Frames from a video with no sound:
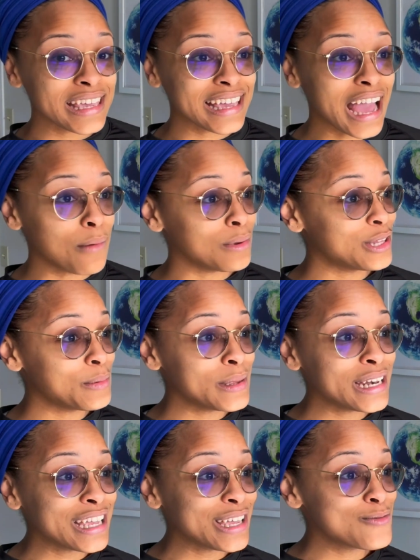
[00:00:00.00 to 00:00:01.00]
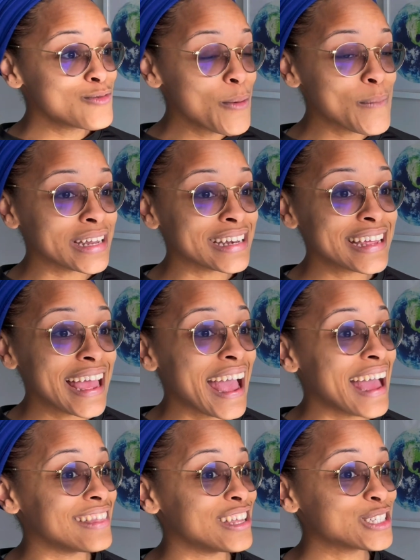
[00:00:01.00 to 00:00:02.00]
I'm a Dominican woman, and
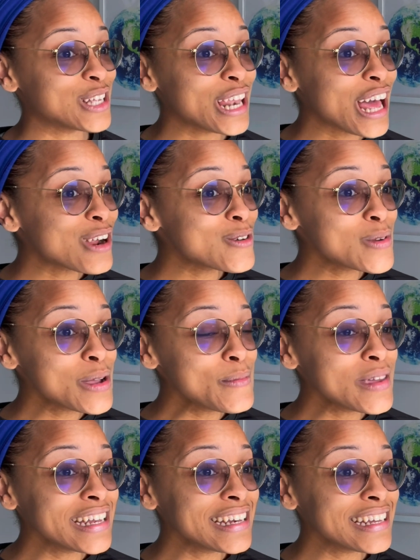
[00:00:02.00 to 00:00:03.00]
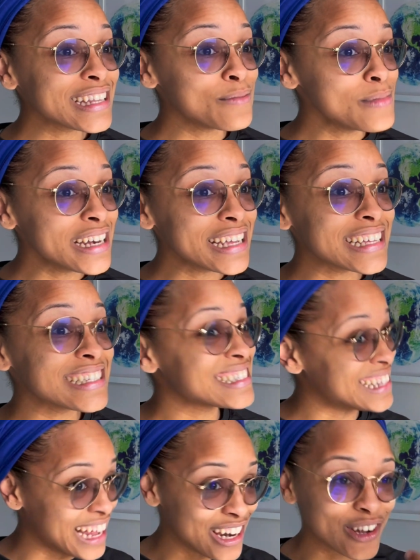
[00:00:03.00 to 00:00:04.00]
there's a lot of women, Dominicans,
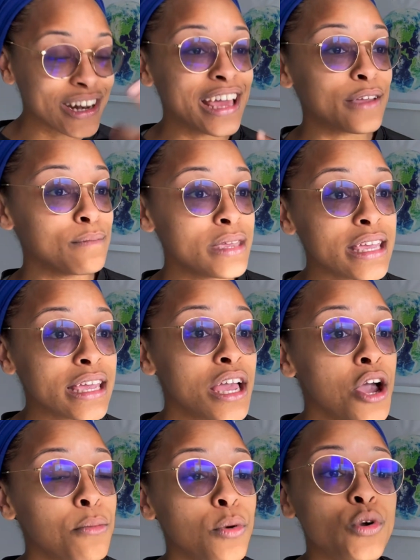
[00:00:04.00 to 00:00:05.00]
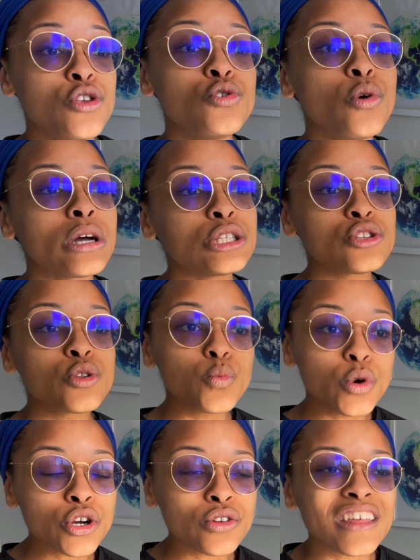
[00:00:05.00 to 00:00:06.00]
that look like me. But when you go out to the
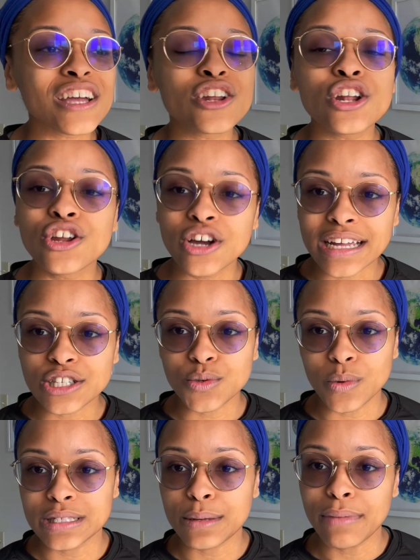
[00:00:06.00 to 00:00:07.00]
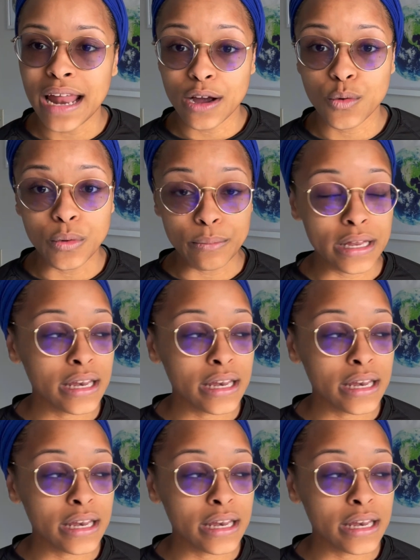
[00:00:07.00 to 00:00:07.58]
world, they're gonna look at you as a black woman.